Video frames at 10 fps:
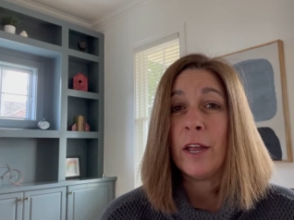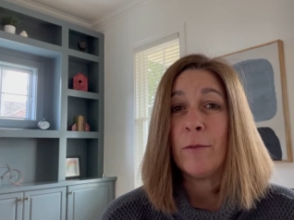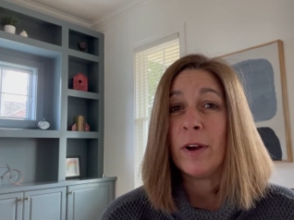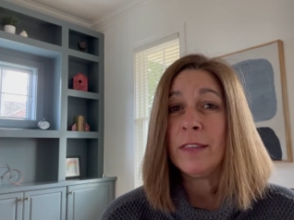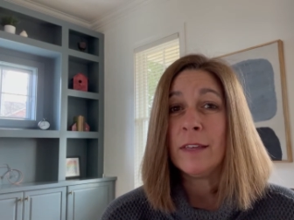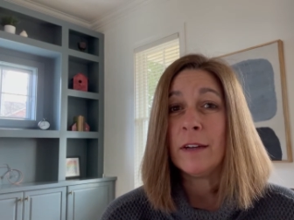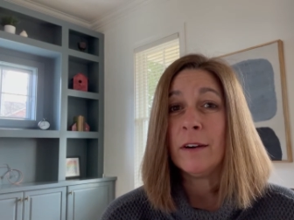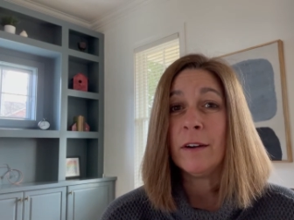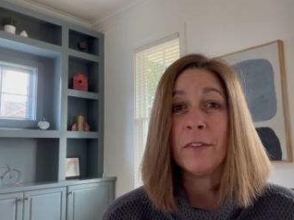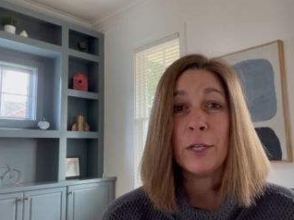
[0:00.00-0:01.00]
and right
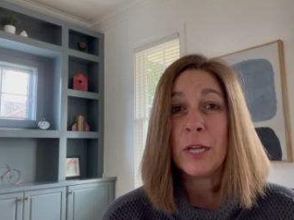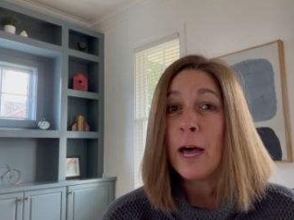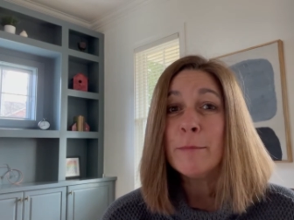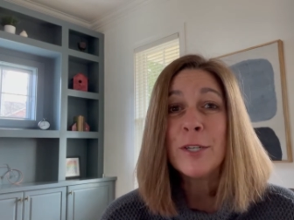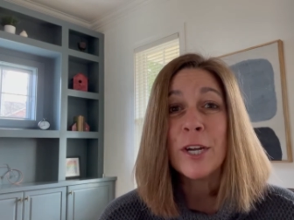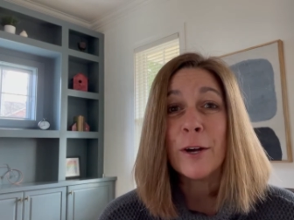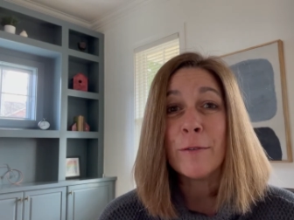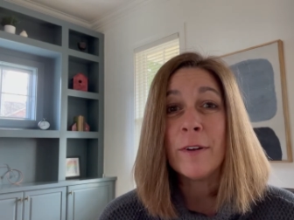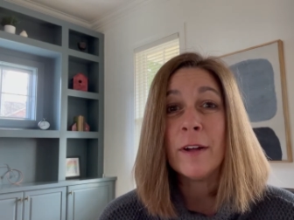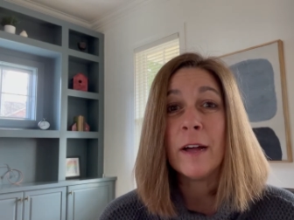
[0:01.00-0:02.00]
there on the top shelf,